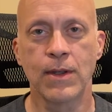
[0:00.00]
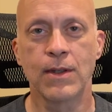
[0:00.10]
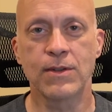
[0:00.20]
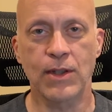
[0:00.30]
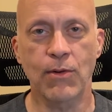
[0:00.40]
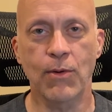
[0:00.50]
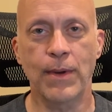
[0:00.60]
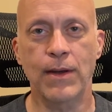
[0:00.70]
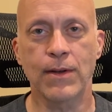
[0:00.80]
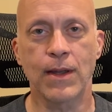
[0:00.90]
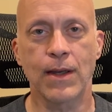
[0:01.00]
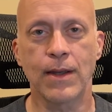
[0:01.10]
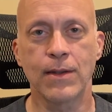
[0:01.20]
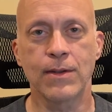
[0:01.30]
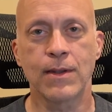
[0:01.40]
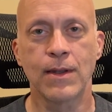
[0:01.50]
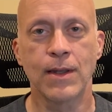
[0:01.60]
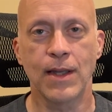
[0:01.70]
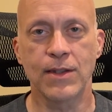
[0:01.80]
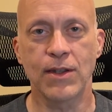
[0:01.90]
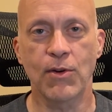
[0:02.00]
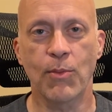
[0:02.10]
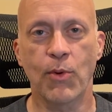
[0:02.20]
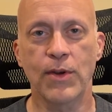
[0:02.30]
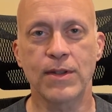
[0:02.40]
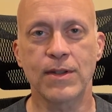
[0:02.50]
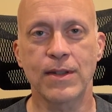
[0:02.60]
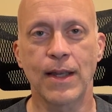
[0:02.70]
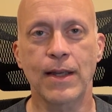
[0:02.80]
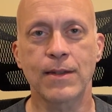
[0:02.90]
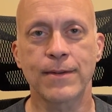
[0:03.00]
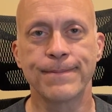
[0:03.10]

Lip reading: 0 mountain lions, and 0 poisonous snakes.